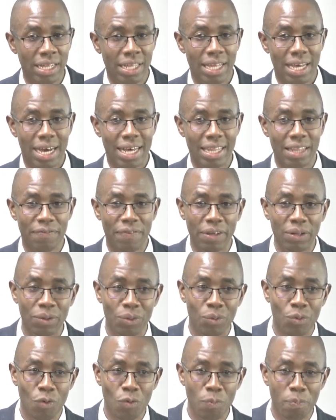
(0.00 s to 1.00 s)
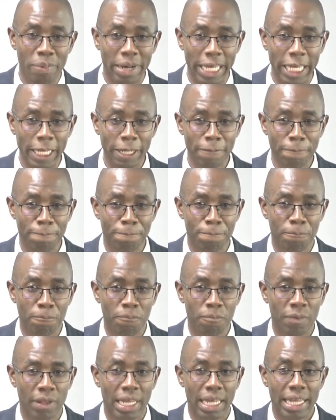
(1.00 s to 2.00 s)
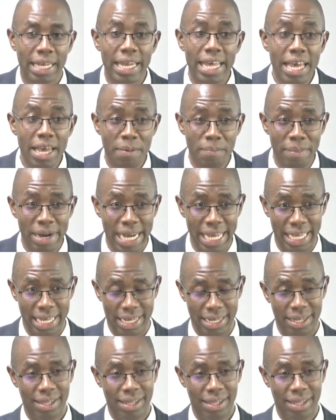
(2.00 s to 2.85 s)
and the final group by Nehemiah.